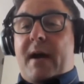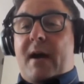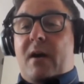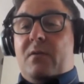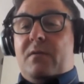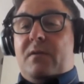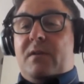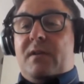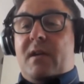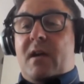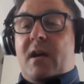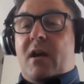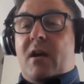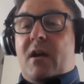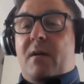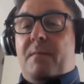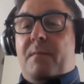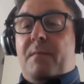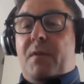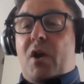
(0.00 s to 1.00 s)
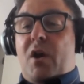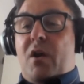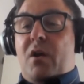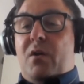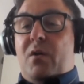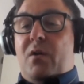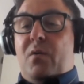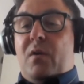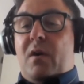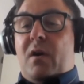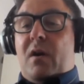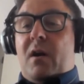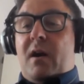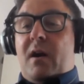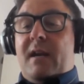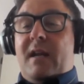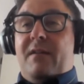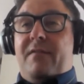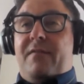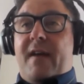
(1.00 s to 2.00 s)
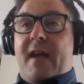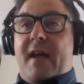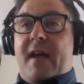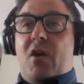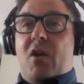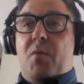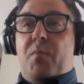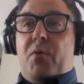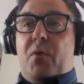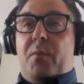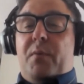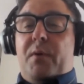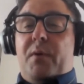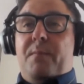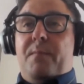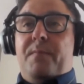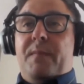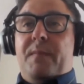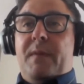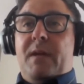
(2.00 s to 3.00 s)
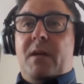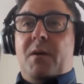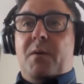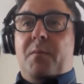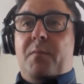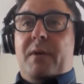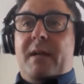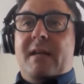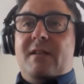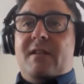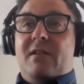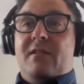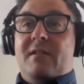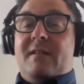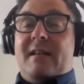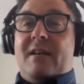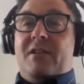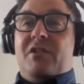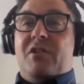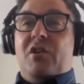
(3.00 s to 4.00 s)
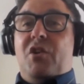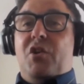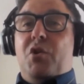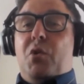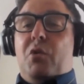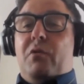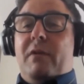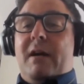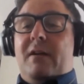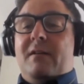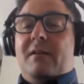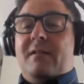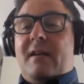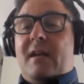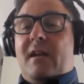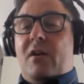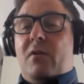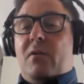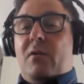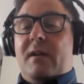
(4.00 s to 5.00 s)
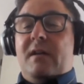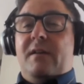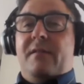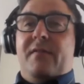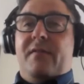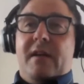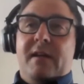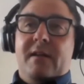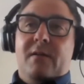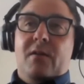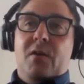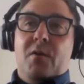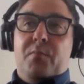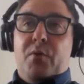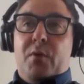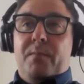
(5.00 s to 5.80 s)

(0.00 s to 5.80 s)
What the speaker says: about No IDFA, No Problem, please? There's actually a URL, isn't there? NoIDFA,